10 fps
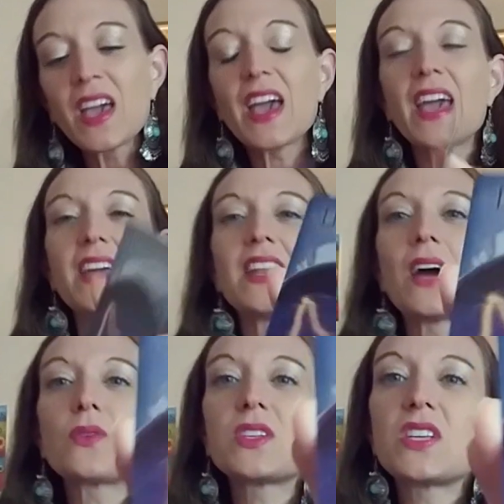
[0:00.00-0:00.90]
And now
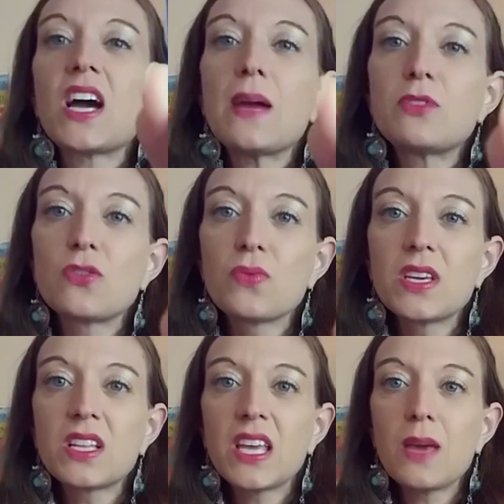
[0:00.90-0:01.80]
is a time to
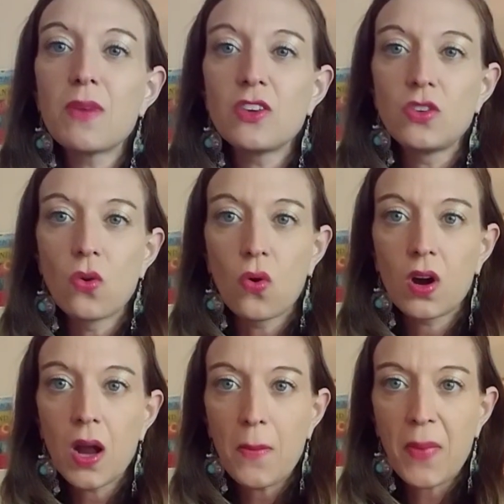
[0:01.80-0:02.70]
reclaim
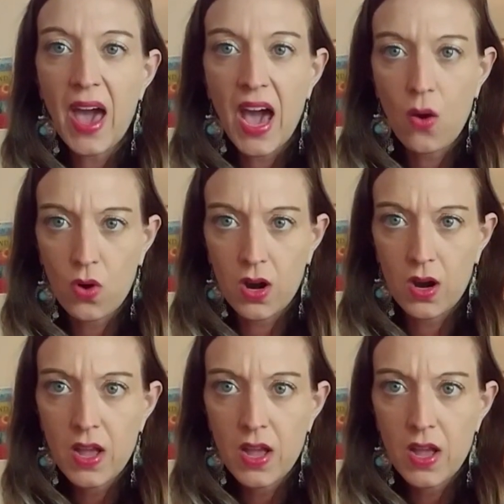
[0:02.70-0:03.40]
your power.